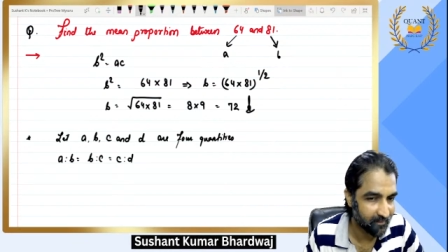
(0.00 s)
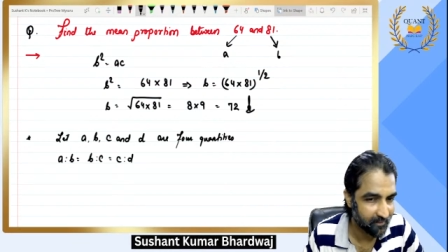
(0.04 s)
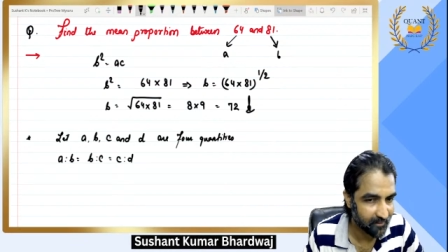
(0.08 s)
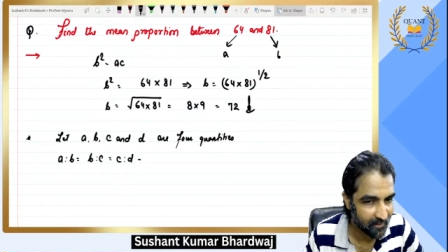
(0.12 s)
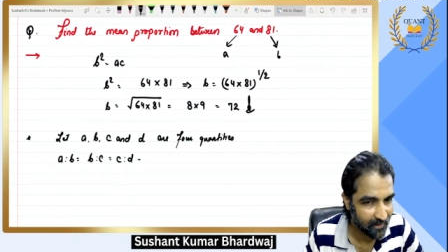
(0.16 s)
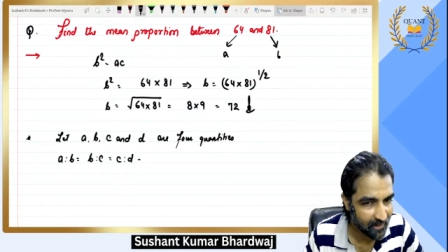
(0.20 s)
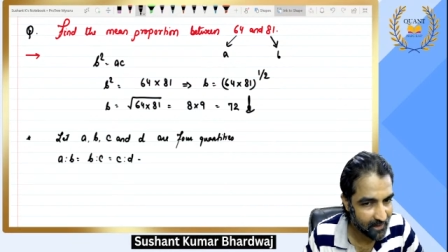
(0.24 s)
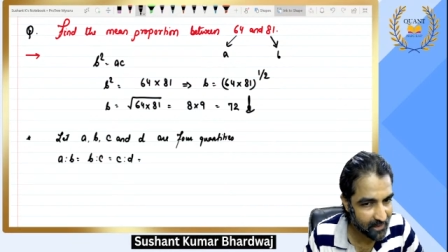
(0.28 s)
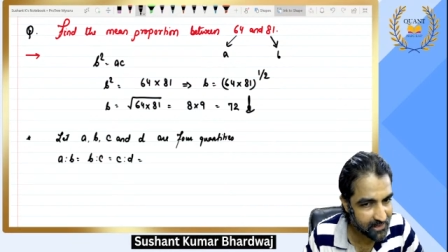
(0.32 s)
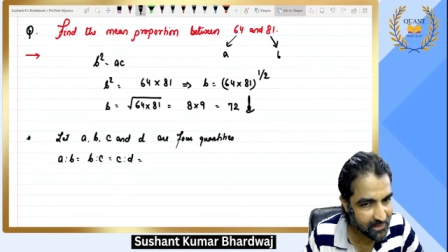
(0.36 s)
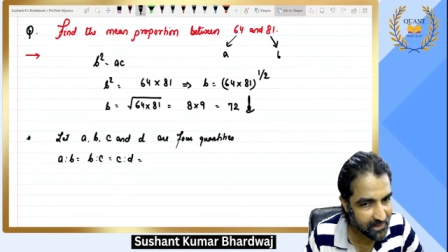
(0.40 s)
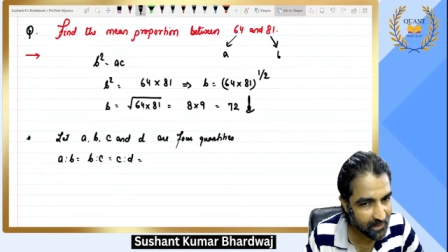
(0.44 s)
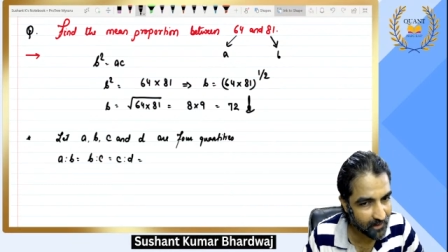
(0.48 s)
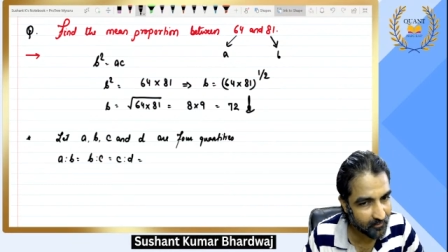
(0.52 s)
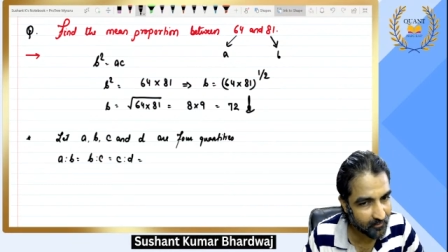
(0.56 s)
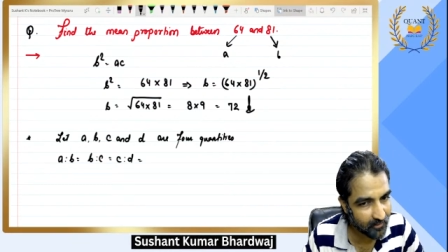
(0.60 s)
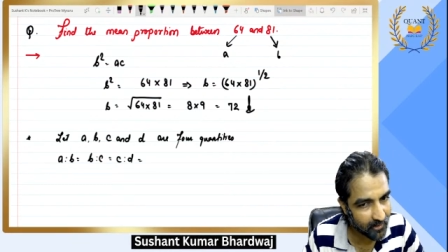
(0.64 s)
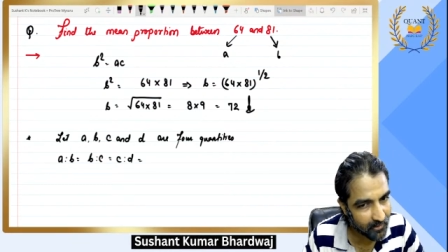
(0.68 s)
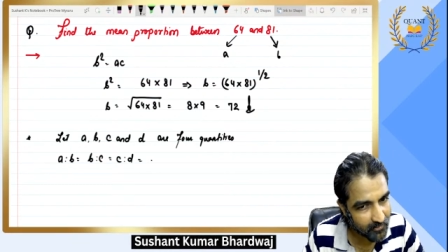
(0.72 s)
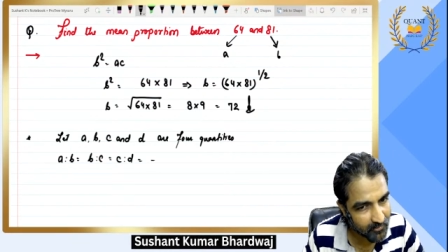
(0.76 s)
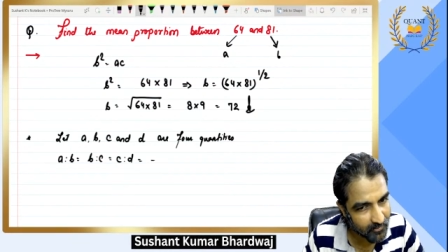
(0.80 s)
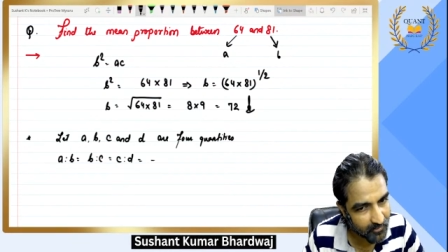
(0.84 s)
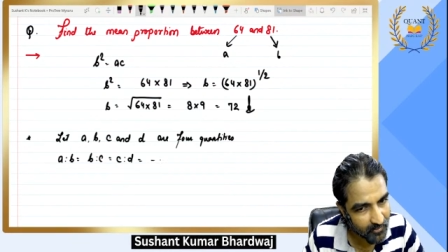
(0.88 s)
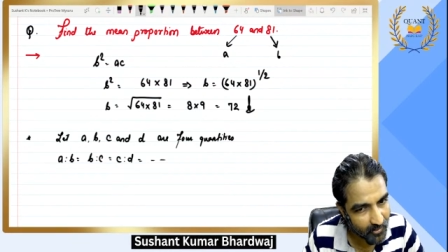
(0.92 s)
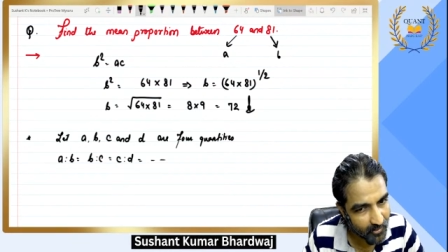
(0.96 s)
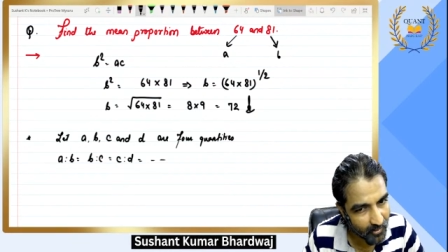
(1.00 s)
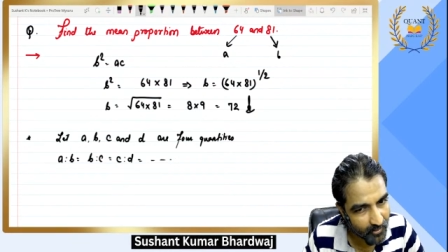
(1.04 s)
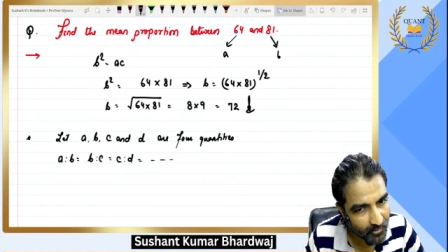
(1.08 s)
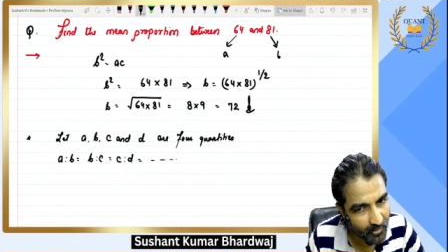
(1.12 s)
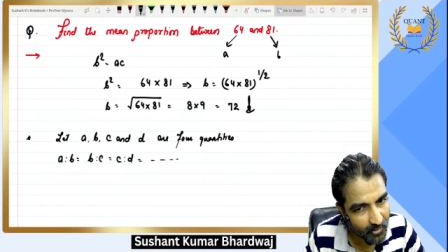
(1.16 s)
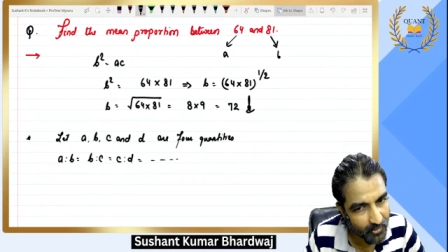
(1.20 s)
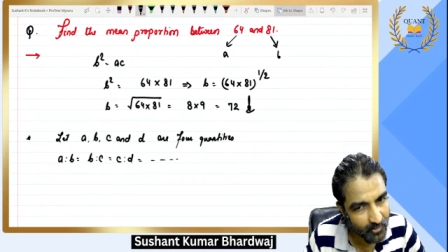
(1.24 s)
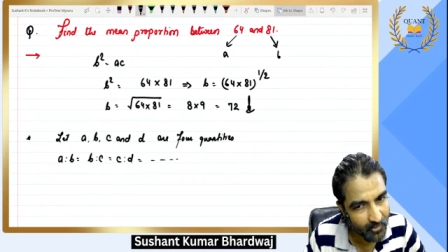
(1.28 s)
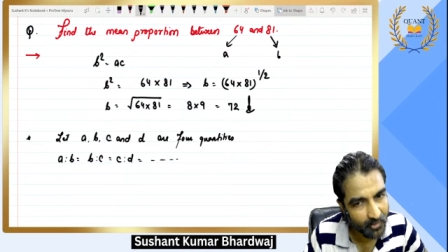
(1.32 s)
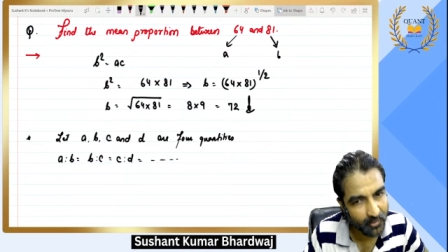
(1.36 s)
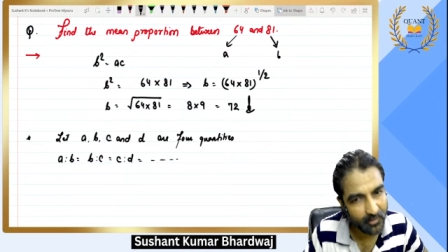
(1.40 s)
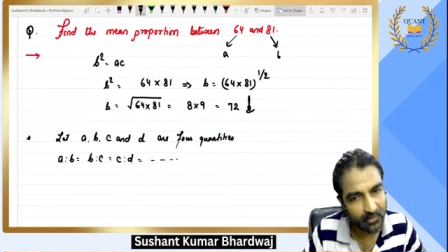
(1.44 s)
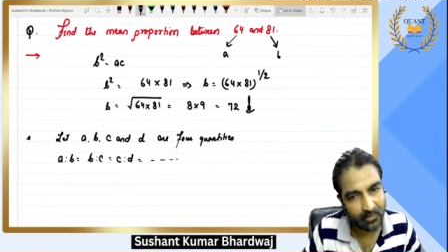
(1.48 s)
is equal to dot dot
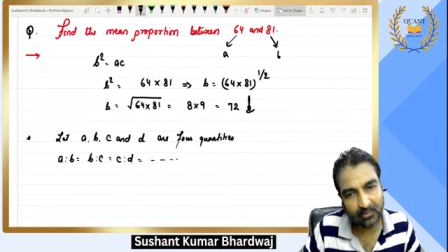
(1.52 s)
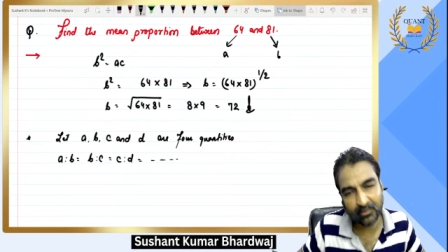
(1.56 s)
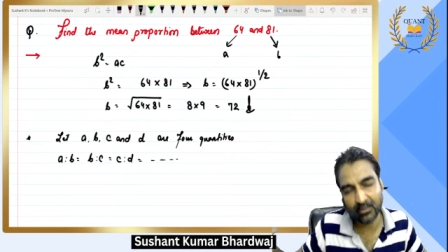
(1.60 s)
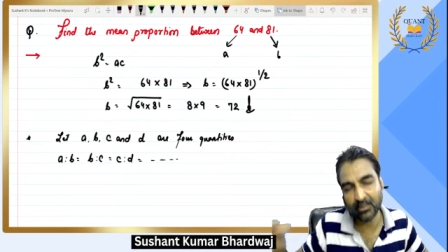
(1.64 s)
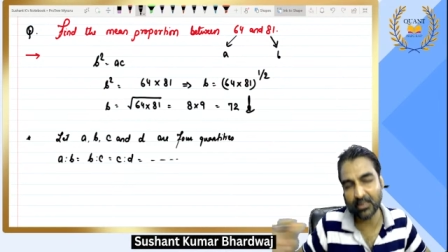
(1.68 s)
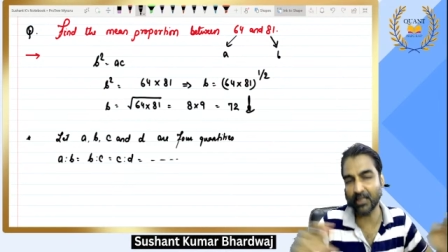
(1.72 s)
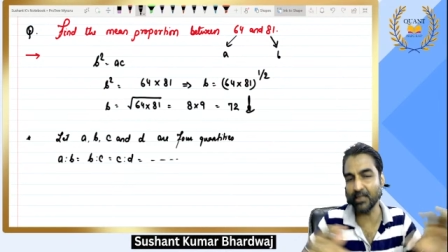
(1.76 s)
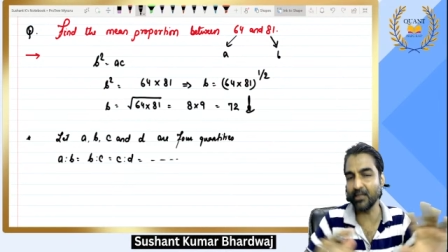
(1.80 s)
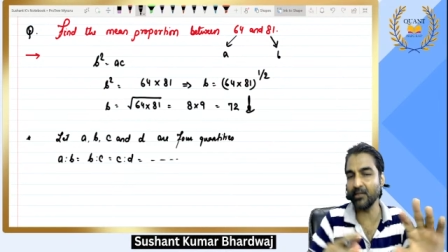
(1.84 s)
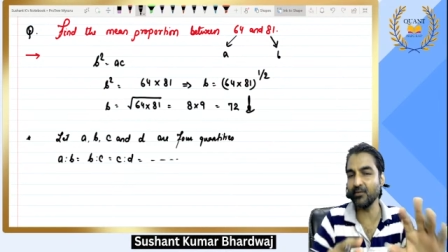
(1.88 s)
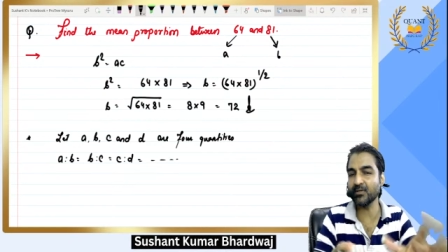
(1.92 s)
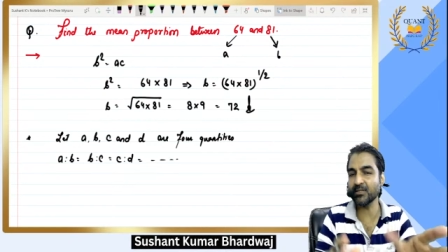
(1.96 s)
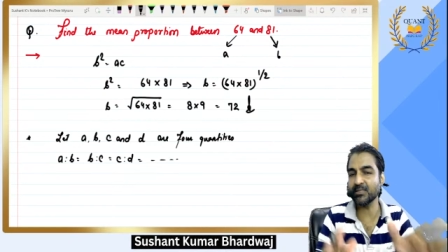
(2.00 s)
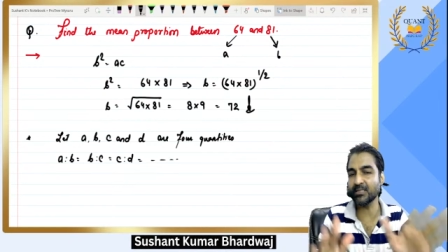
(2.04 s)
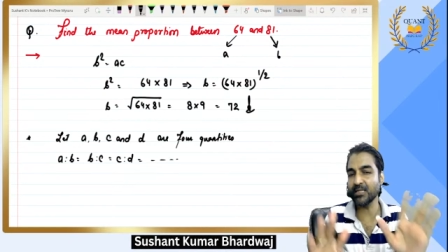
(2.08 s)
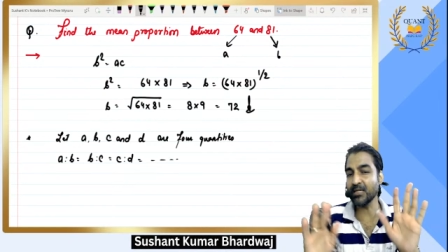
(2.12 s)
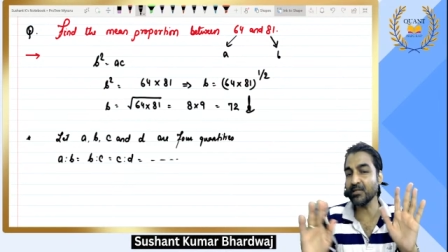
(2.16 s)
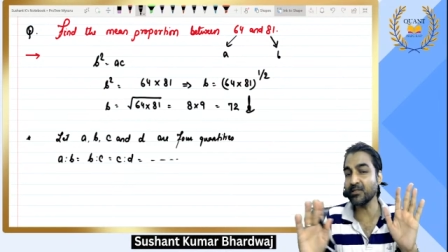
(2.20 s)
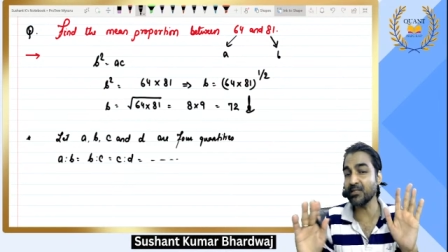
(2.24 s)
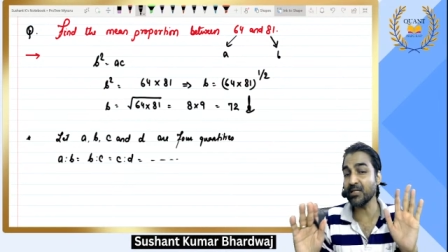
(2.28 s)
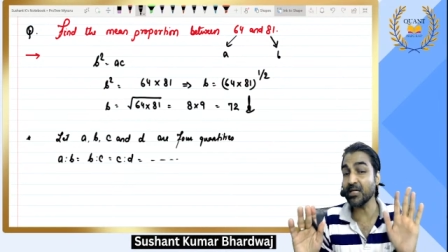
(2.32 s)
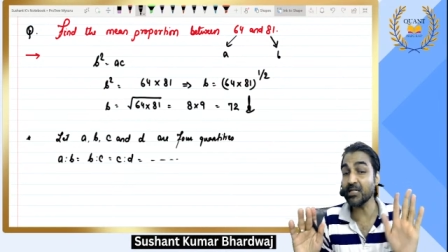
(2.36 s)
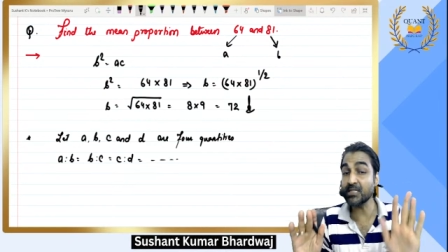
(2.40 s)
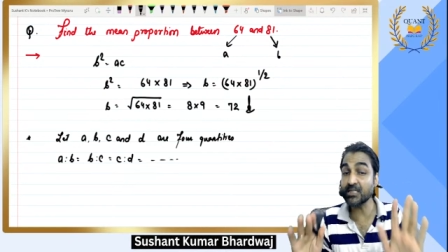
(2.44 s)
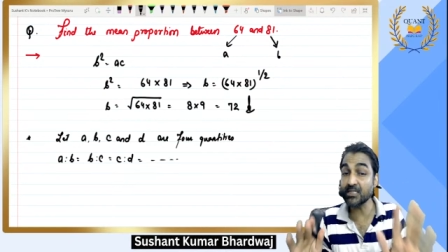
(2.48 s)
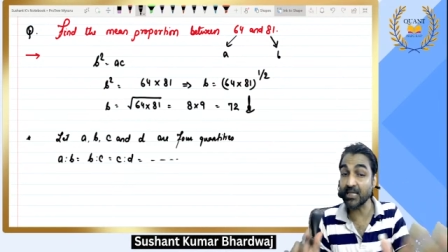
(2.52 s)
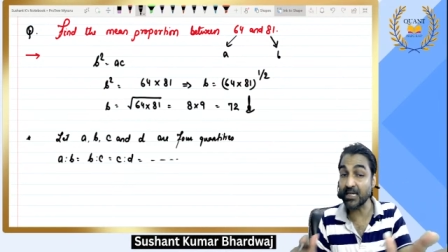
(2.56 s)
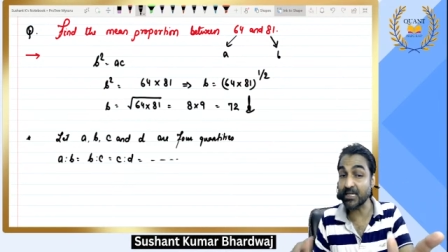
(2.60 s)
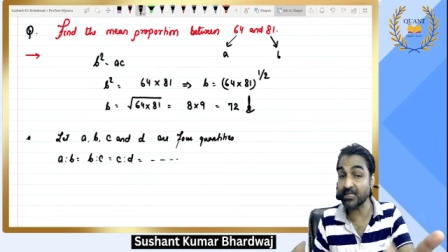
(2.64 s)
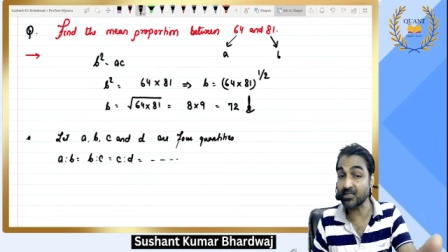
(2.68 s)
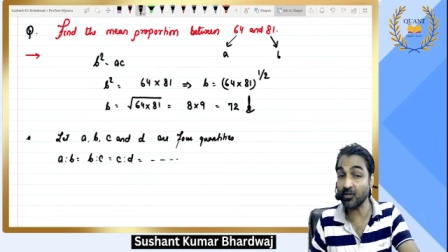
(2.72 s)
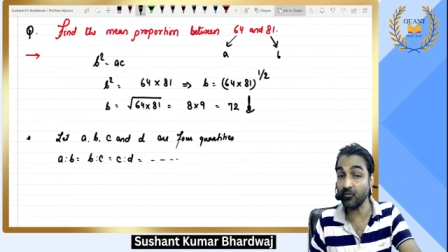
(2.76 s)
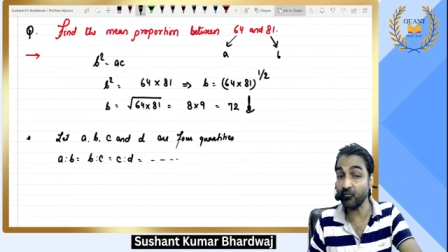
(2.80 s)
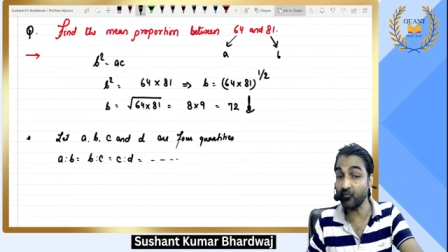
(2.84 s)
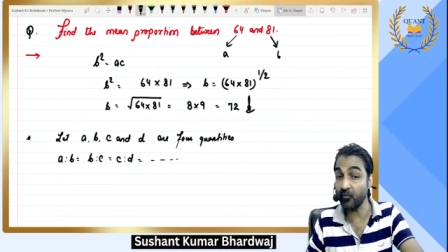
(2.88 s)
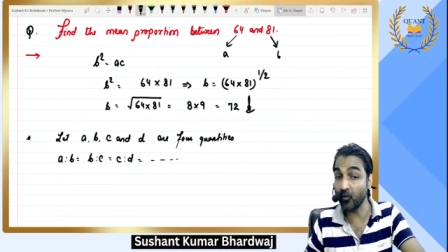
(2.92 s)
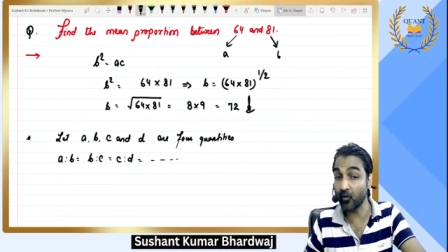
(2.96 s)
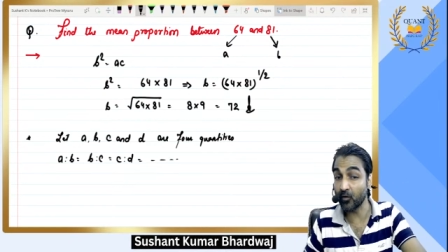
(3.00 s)
dot continuous. It's case of
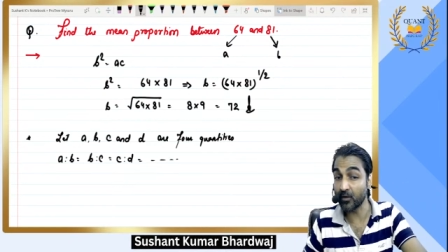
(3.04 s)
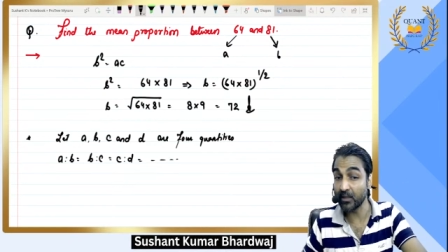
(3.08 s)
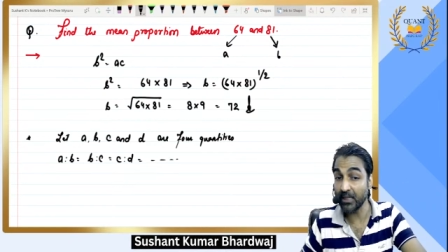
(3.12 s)
4.